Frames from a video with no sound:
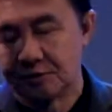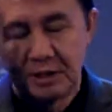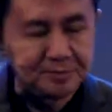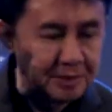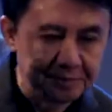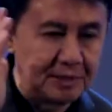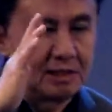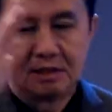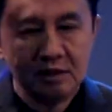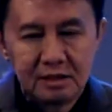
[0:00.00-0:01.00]
to make
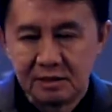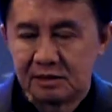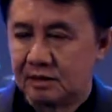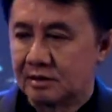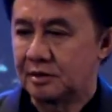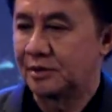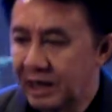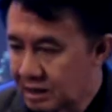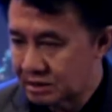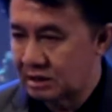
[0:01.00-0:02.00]
people
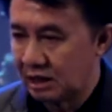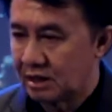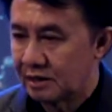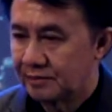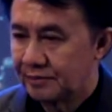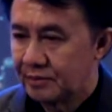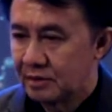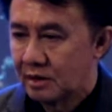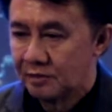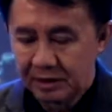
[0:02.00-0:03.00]
crazy
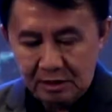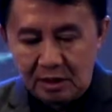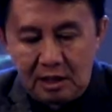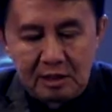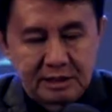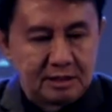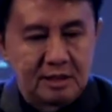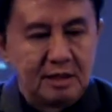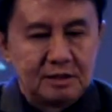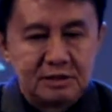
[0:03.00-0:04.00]
with all the,
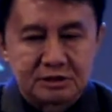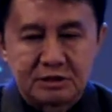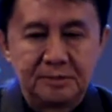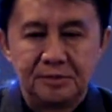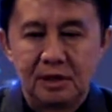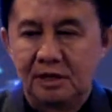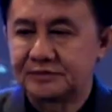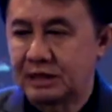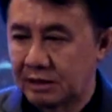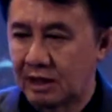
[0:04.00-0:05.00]
the symbol
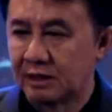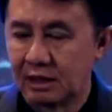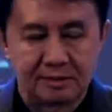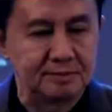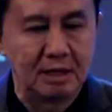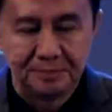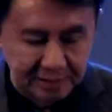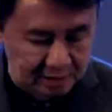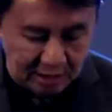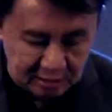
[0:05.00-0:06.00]
of satanic,
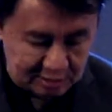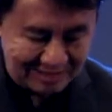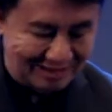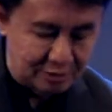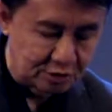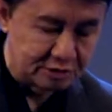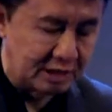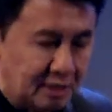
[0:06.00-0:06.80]
maybe in tattoos